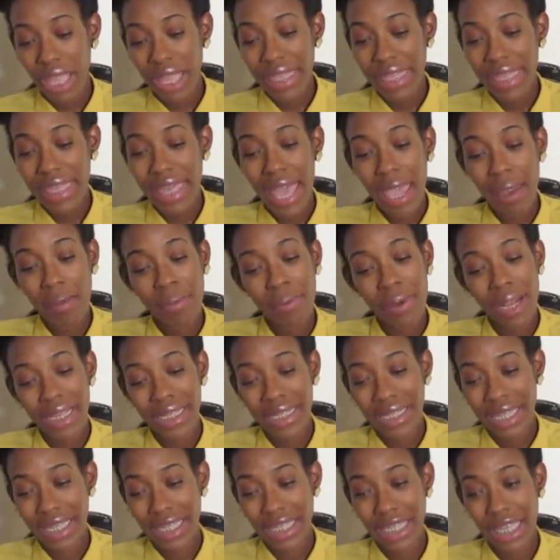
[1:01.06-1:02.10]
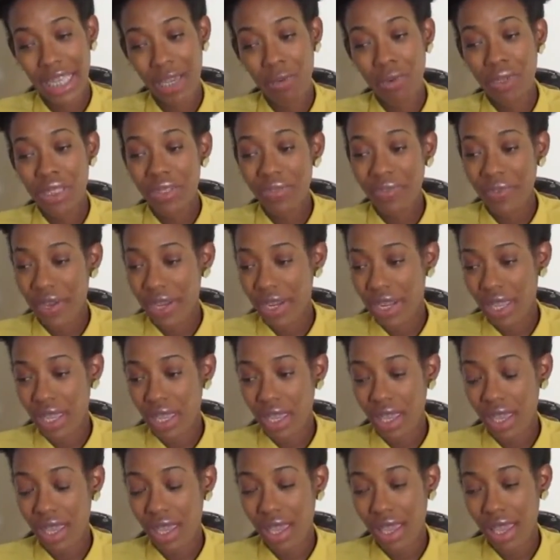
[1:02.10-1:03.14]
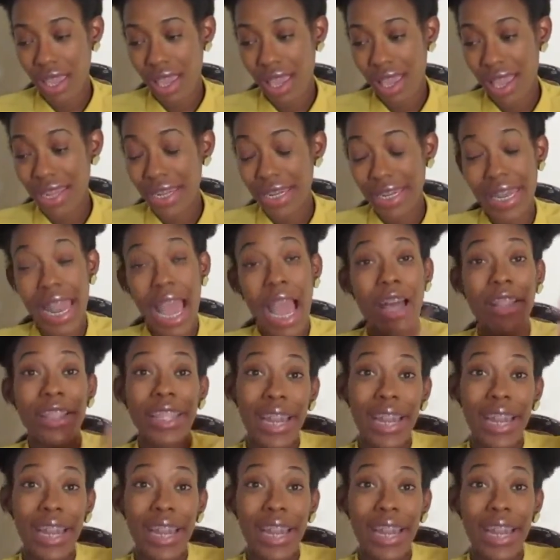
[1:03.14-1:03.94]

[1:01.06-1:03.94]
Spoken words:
that process, it was funny now that